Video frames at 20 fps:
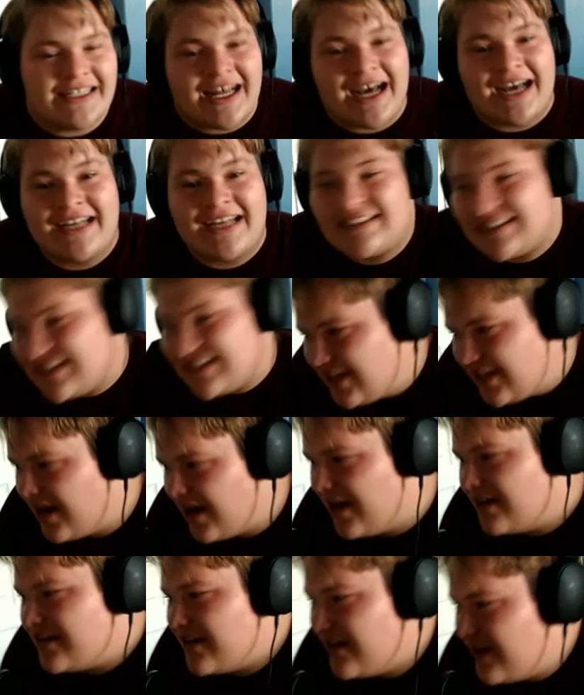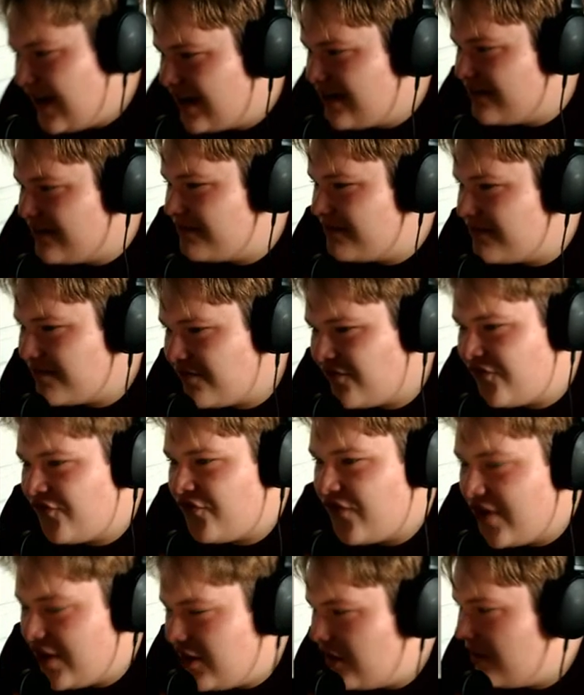I did not know how to
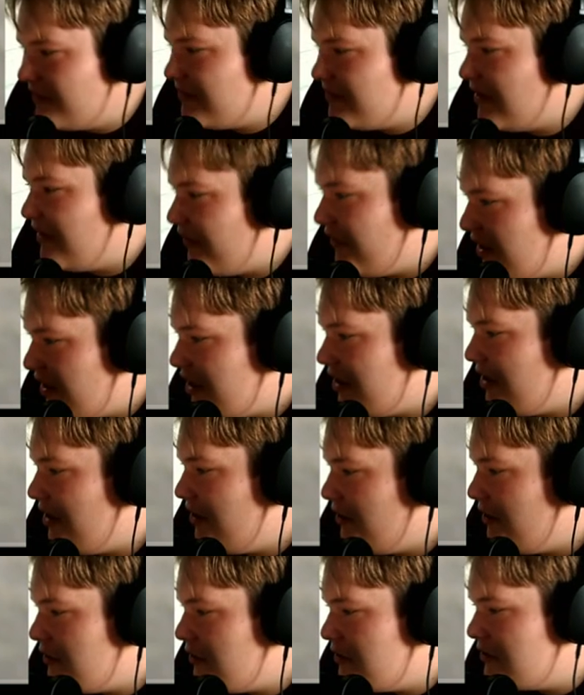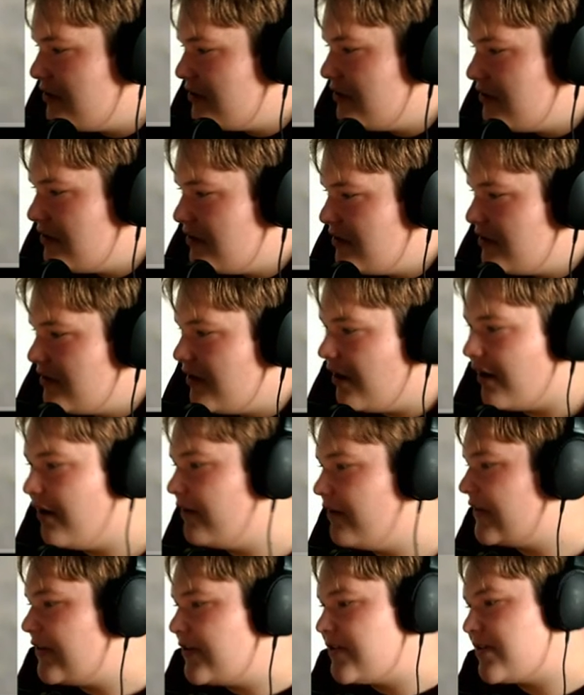film a video.
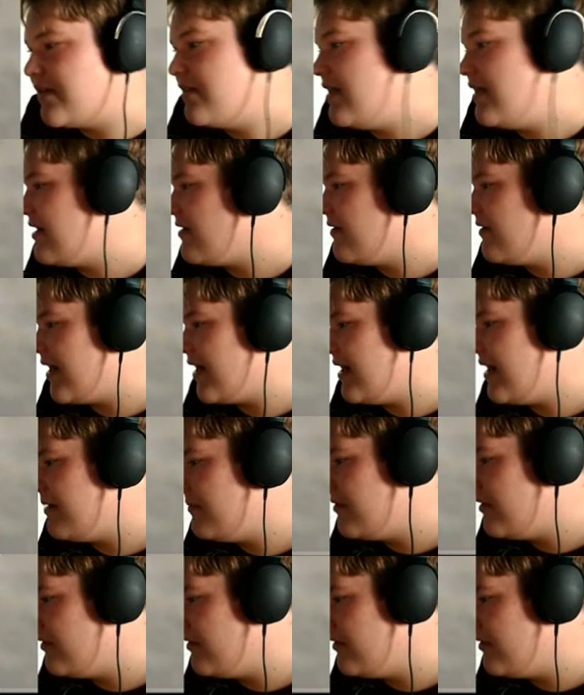Oh, there's a Lego game